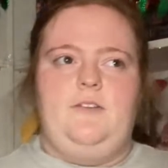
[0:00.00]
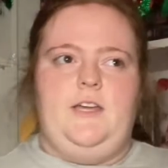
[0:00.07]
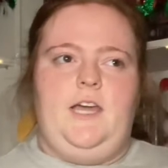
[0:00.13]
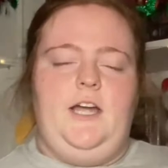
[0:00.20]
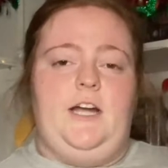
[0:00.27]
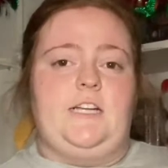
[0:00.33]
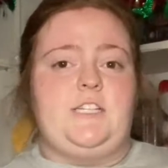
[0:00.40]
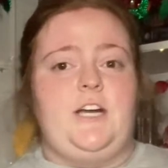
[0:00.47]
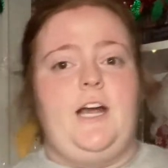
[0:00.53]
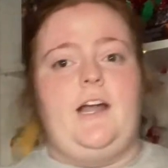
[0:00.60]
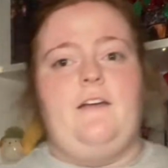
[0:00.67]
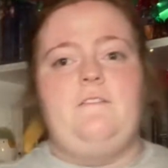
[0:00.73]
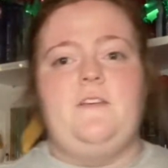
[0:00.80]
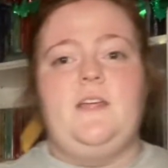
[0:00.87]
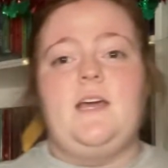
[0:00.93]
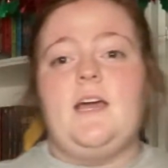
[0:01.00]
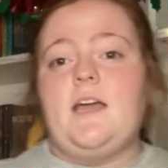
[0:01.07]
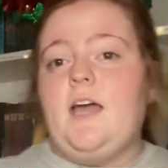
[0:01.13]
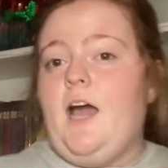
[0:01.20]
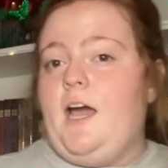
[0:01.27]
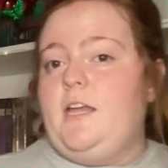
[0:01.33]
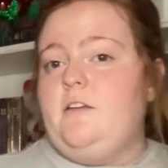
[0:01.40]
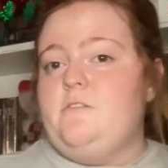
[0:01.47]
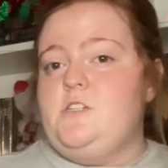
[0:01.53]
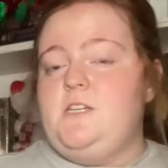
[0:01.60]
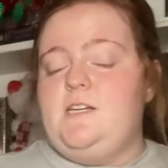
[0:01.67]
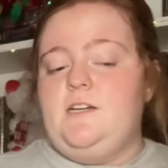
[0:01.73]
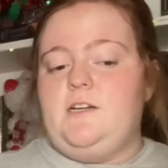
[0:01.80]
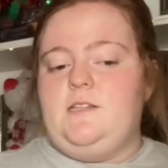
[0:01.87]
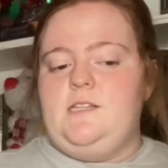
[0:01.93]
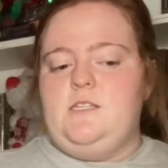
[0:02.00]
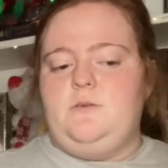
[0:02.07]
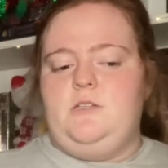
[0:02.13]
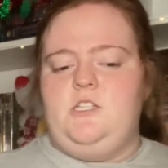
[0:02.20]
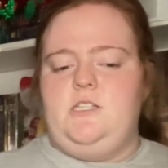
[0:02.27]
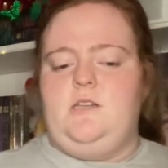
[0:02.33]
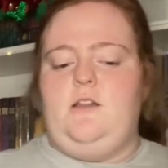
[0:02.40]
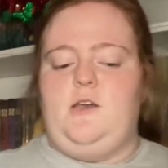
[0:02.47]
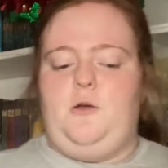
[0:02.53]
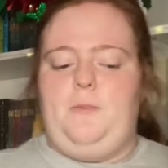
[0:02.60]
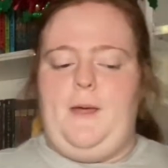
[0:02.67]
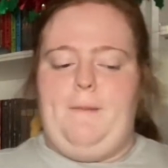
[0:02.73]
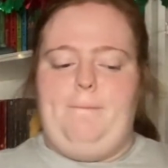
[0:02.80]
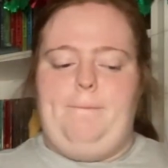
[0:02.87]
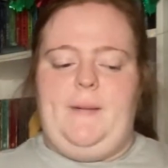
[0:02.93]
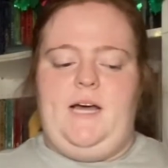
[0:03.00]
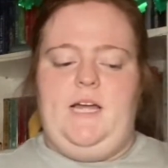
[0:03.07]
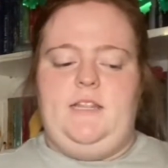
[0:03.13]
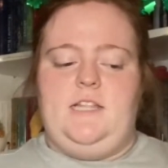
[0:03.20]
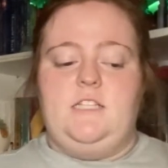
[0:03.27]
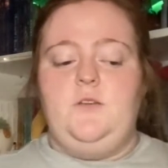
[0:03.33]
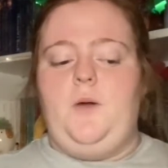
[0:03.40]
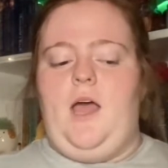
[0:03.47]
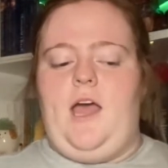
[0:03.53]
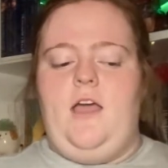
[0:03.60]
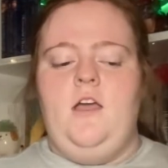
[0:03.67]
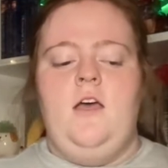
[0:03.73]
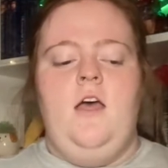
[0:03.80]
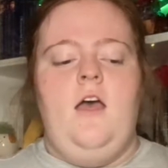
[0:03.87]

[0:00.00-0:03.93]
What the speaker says: Character, and I feel like I kind of cheated on this one just a little bit, but that's okay.